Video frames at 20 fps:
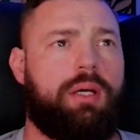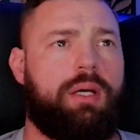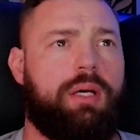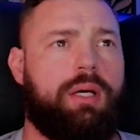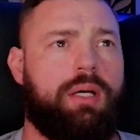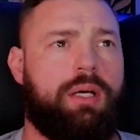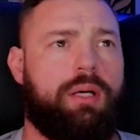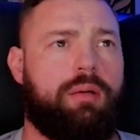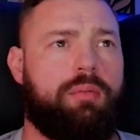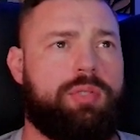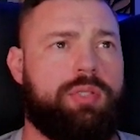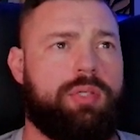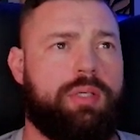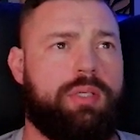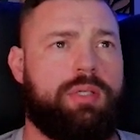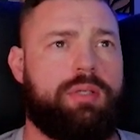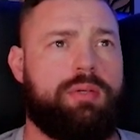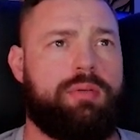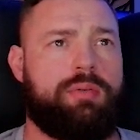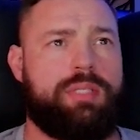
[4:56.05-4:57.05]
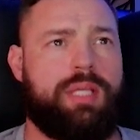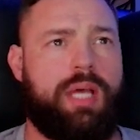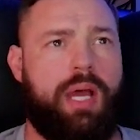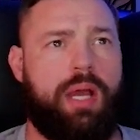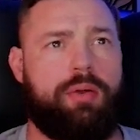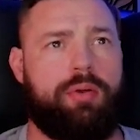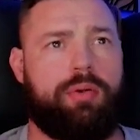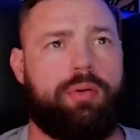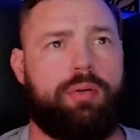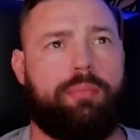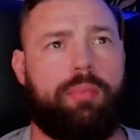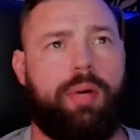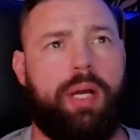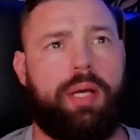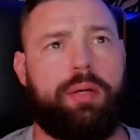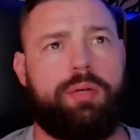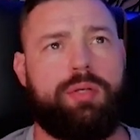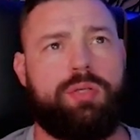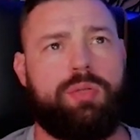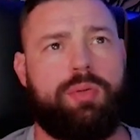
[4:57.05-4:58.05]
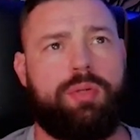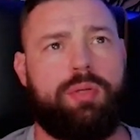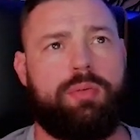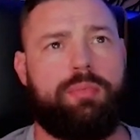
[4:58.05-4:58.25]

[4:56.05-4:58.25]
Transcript: What you're going to do is hire your miners with